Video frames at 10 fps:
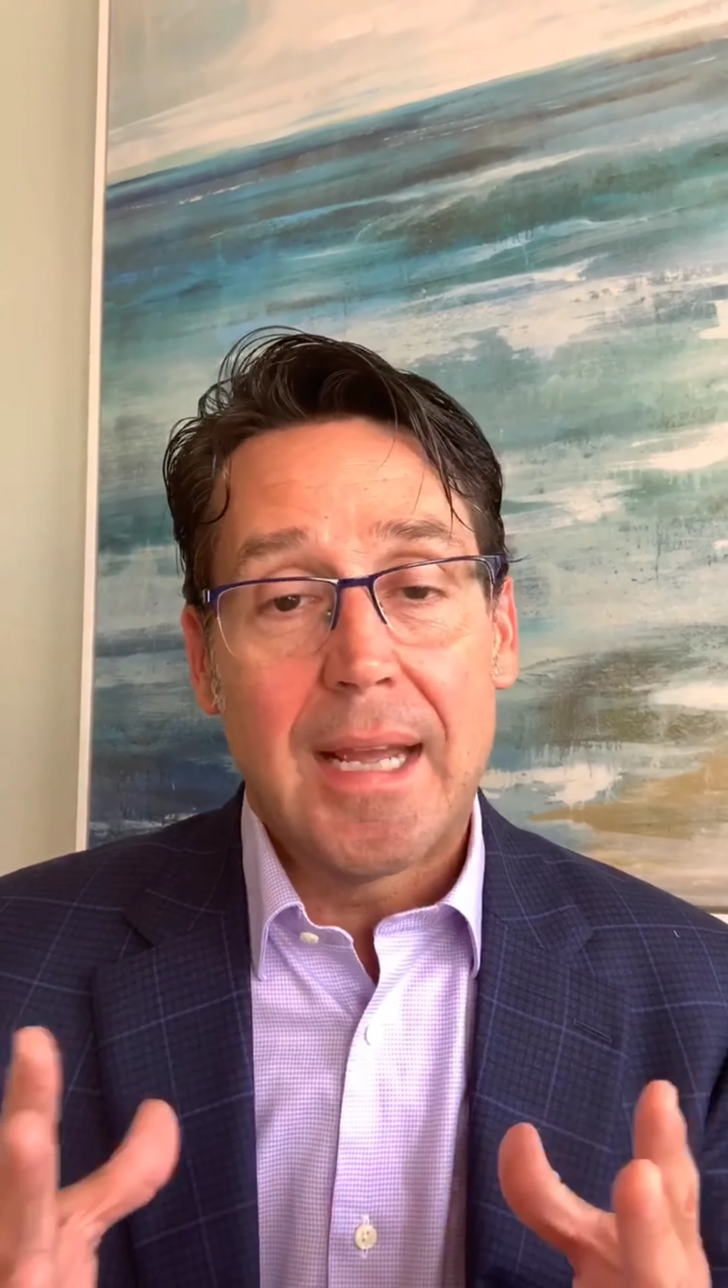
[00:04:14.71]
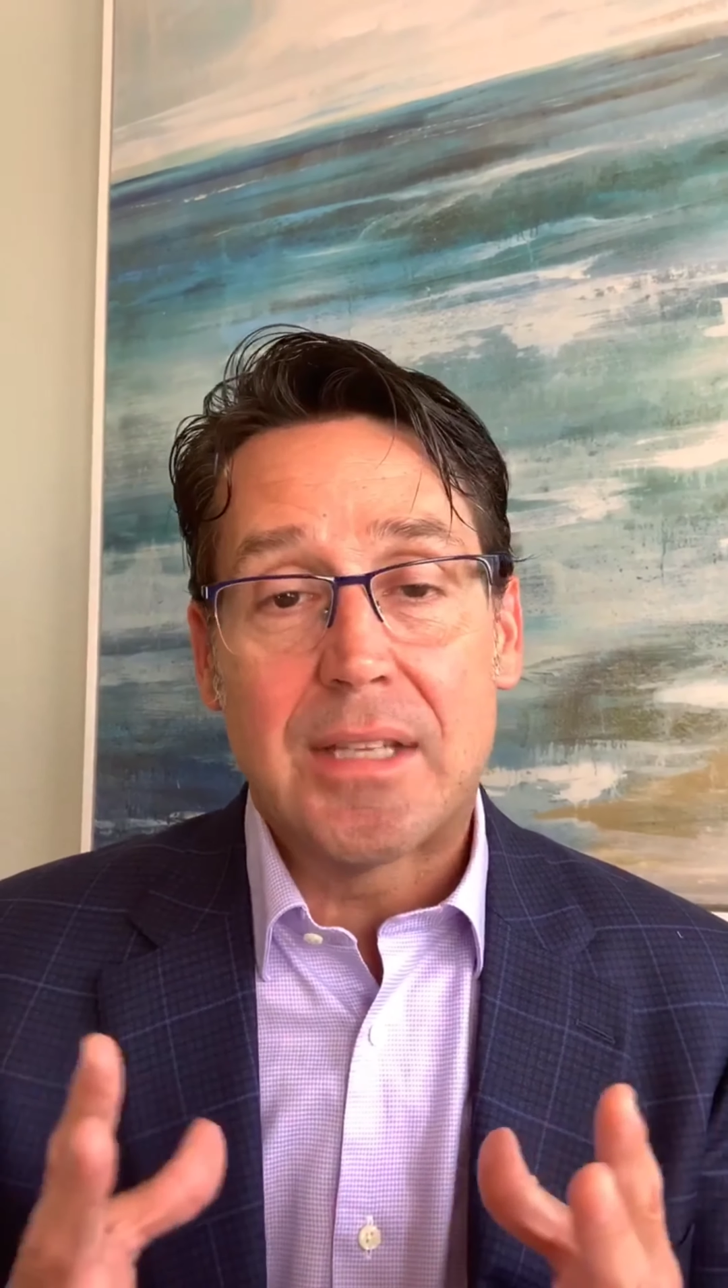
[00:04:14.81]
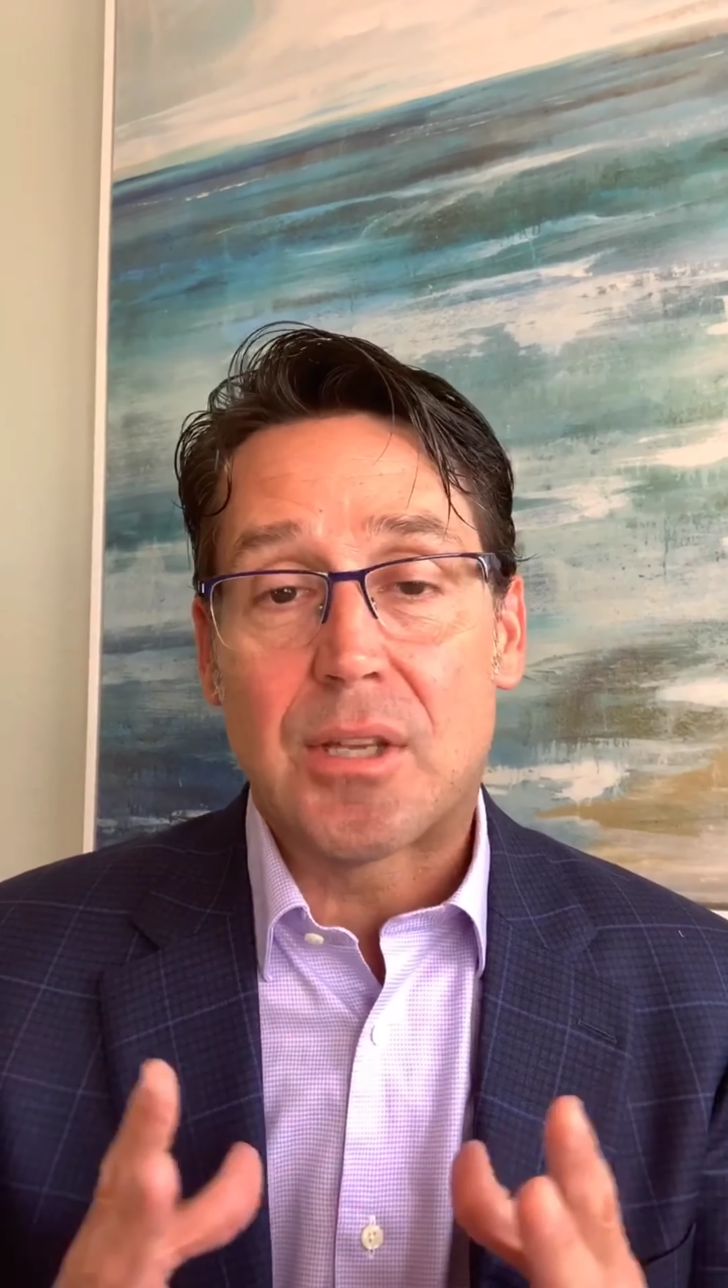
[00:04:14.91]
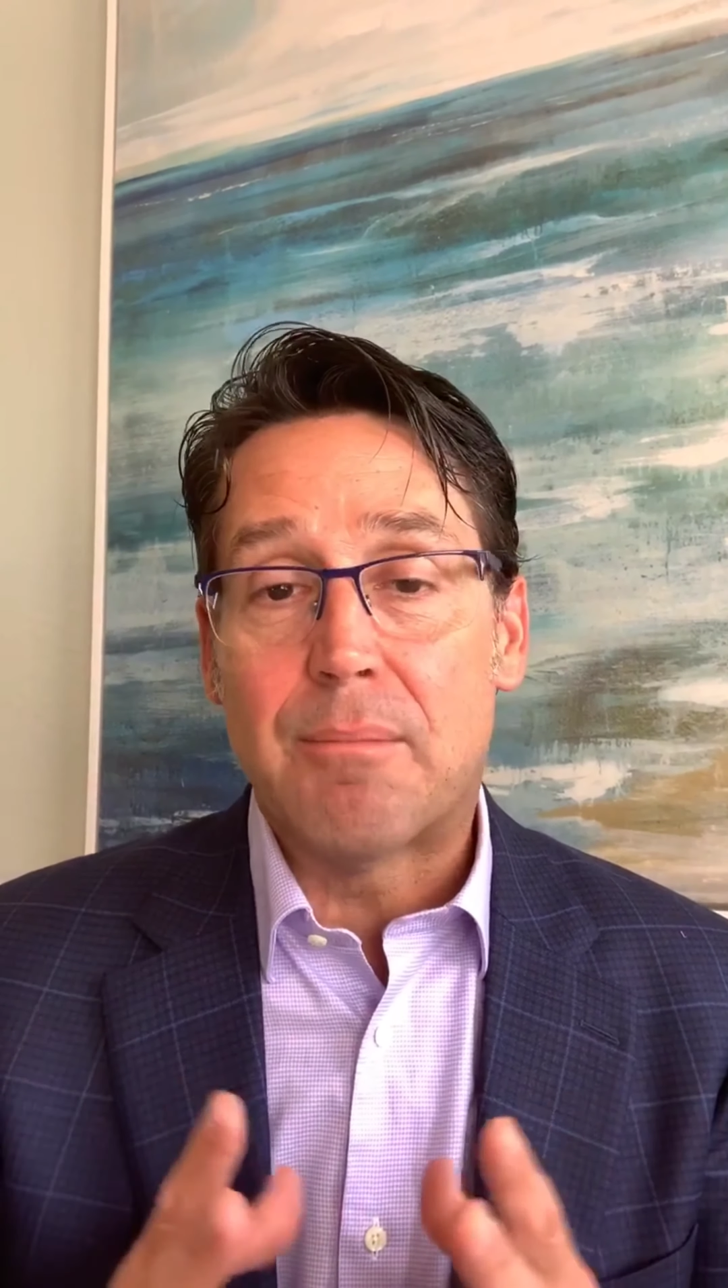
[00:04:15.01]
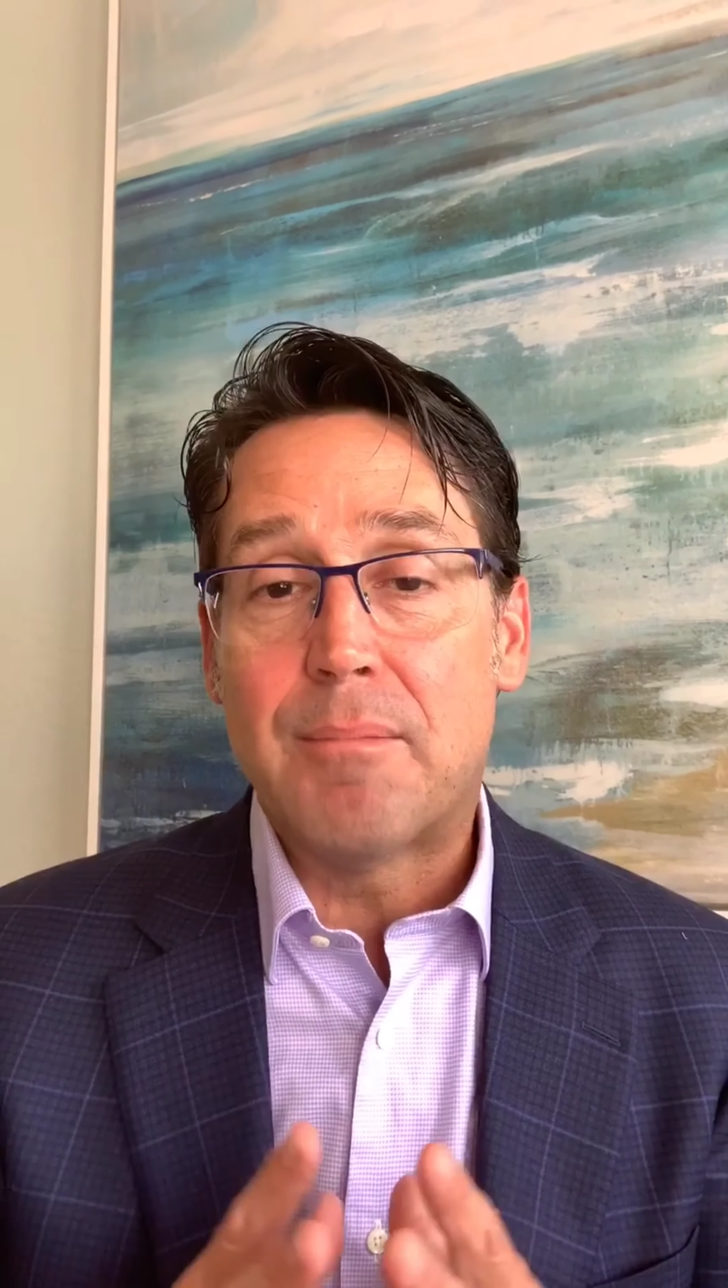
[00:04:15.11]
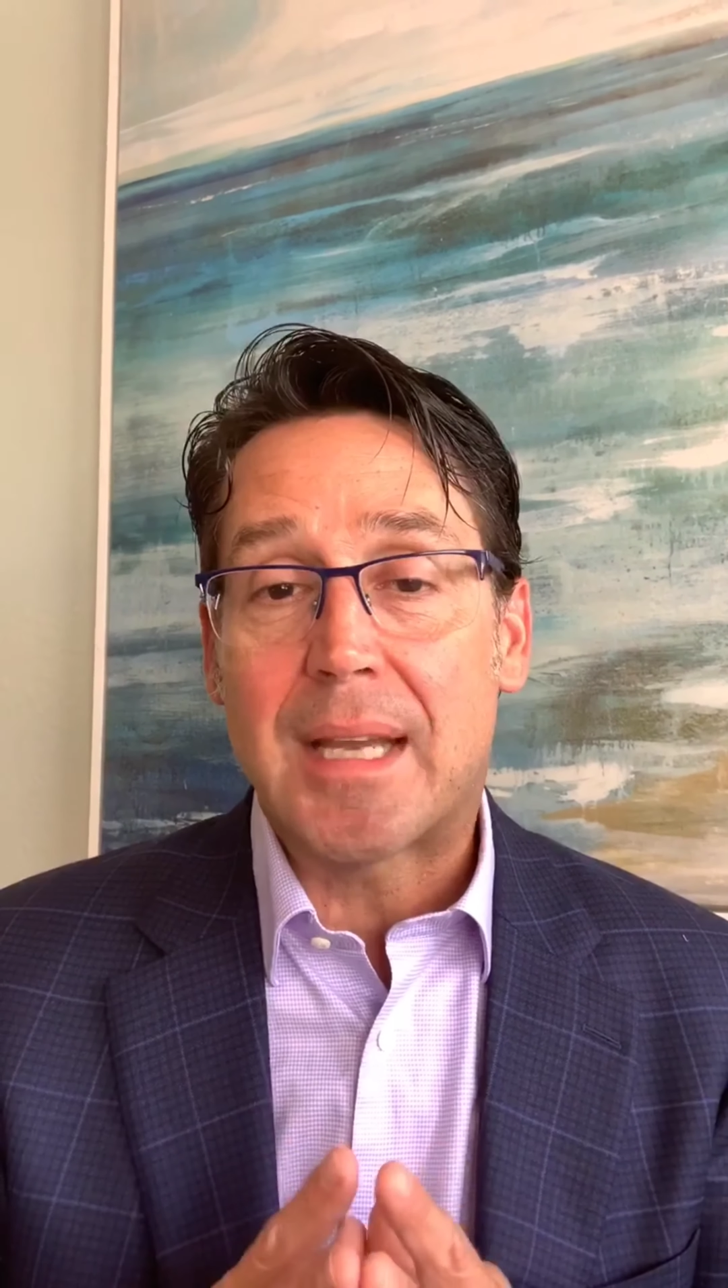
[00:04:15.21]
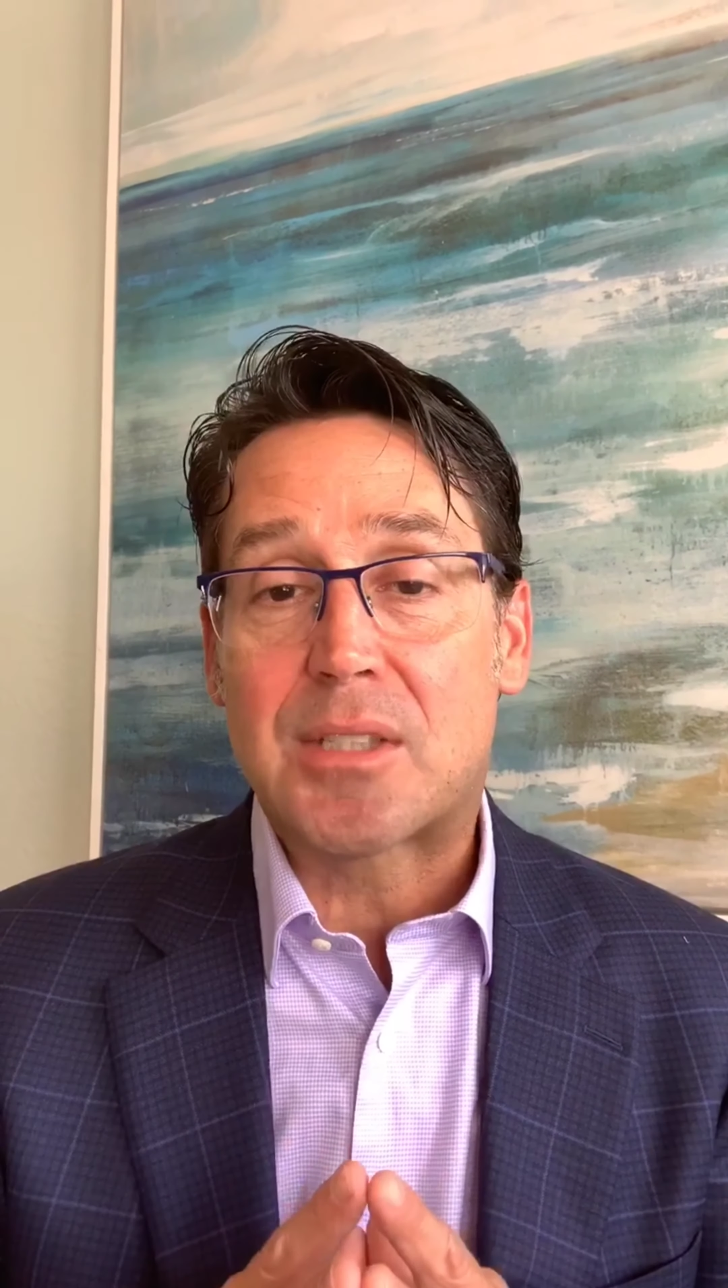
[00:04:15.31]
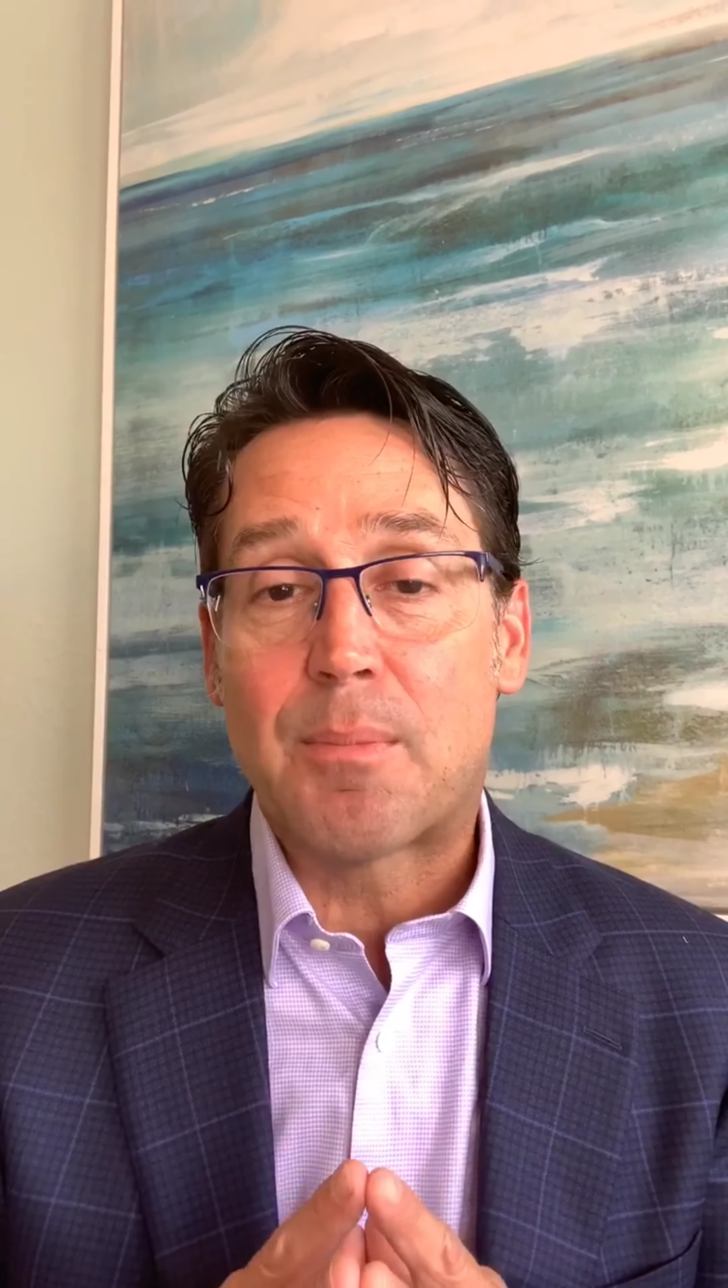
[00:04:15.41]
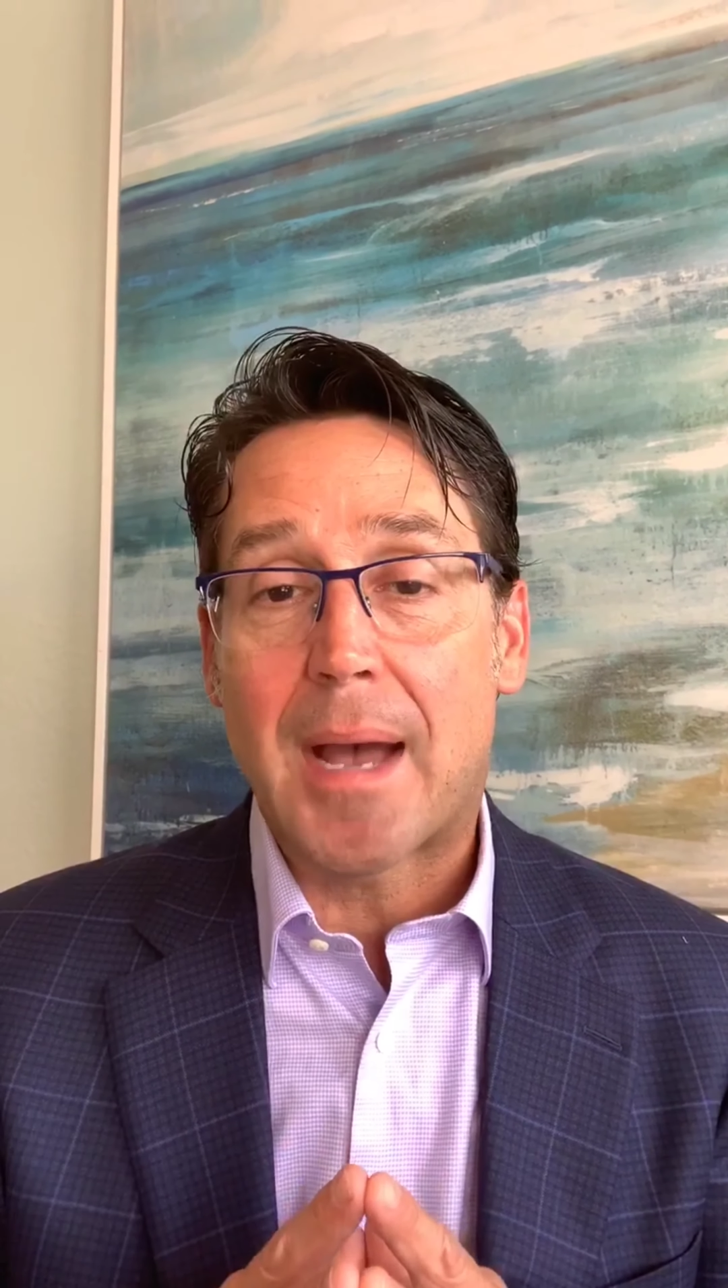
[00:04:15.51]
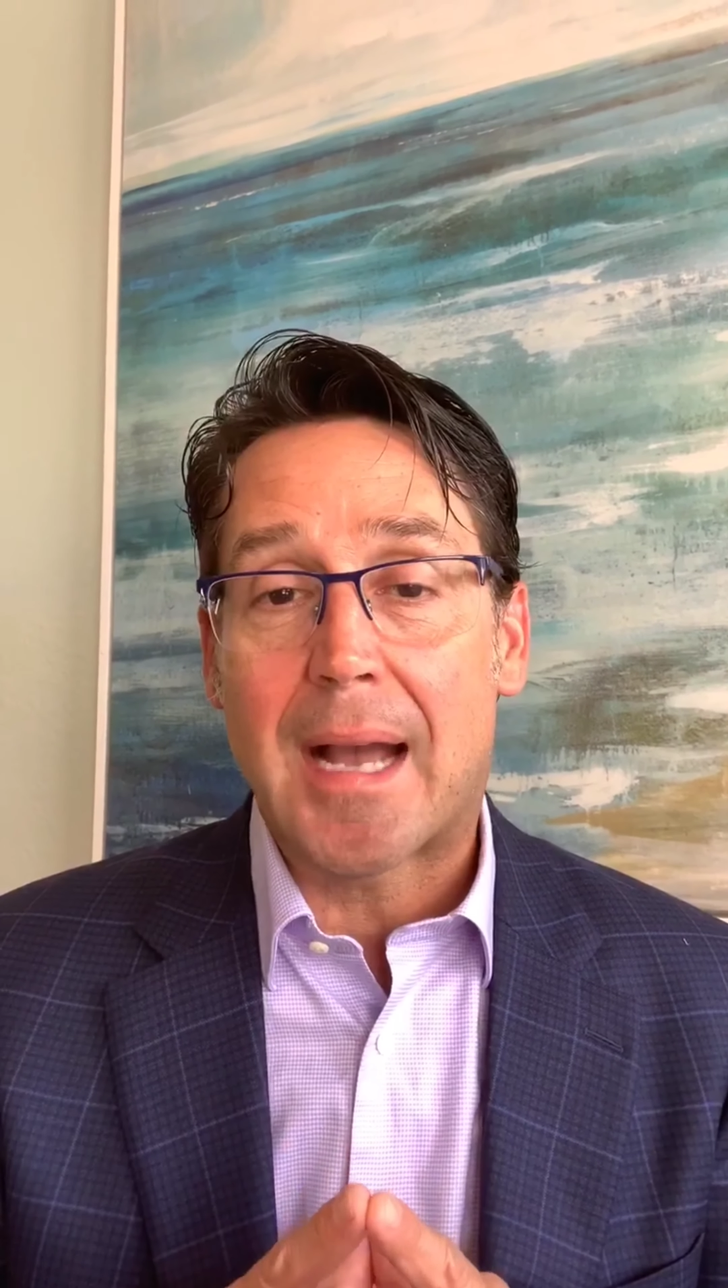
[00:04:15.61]
it's a
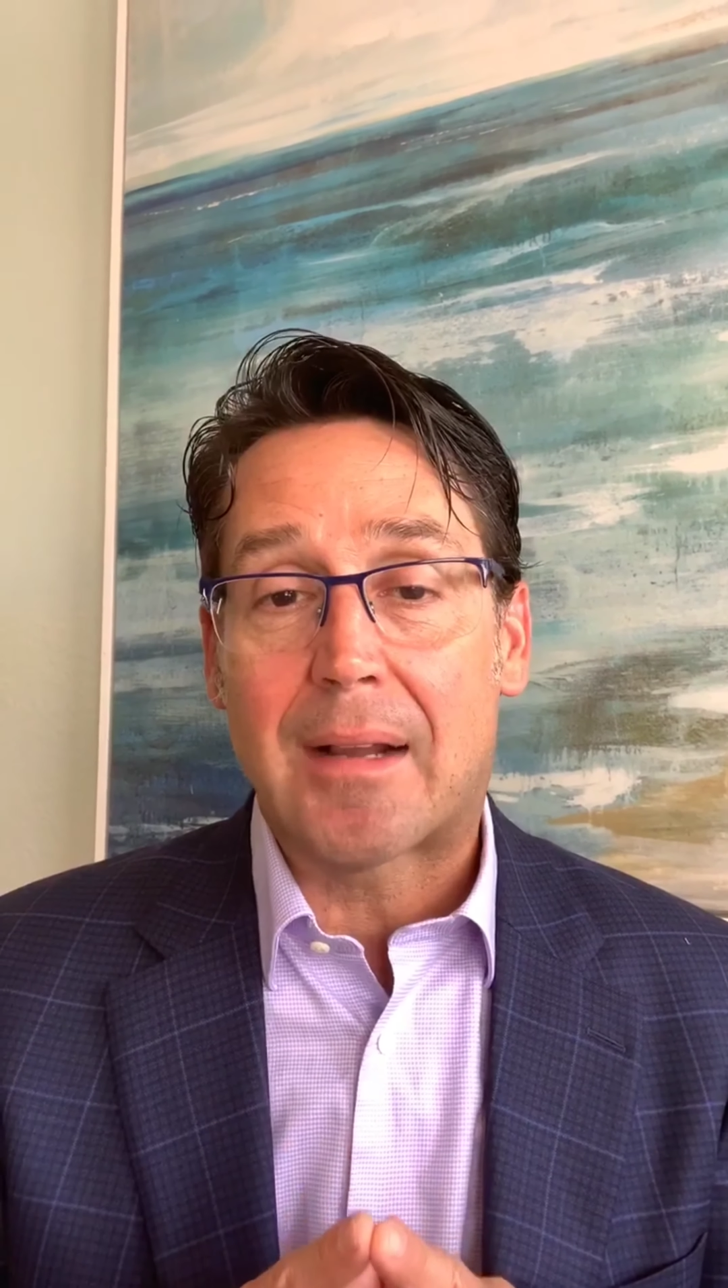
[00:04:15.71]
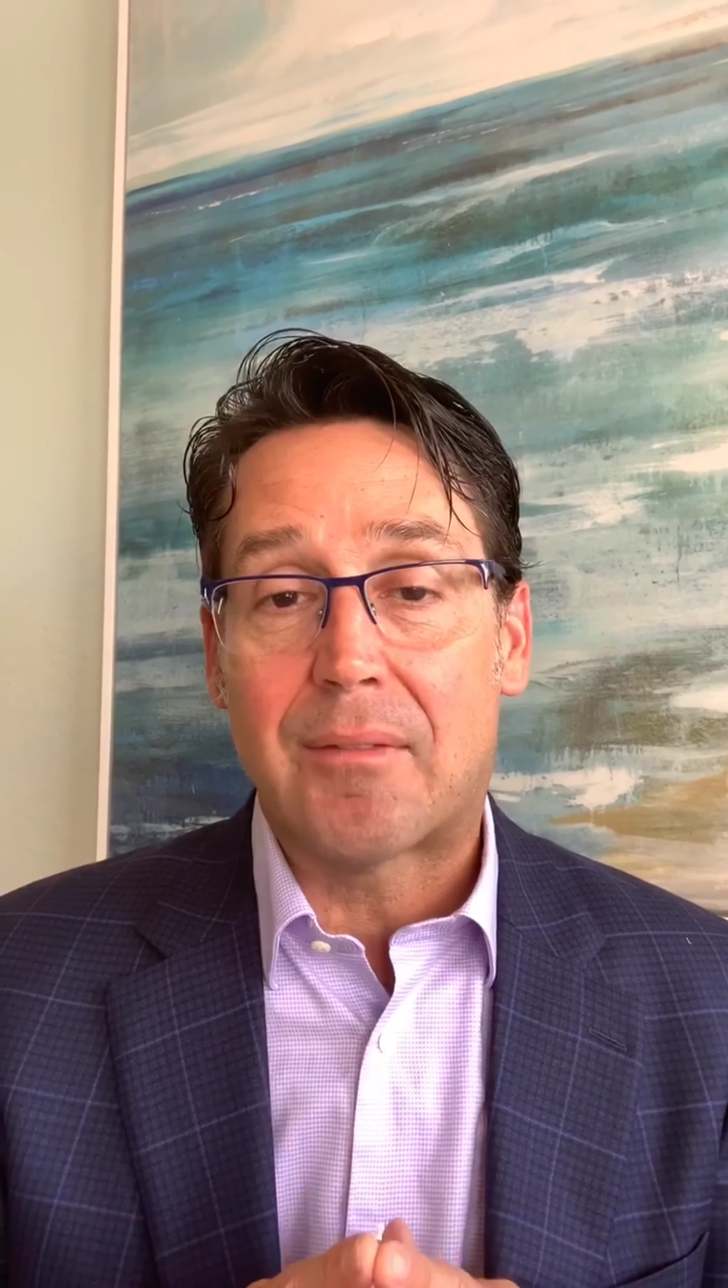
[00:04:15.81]
mixed bag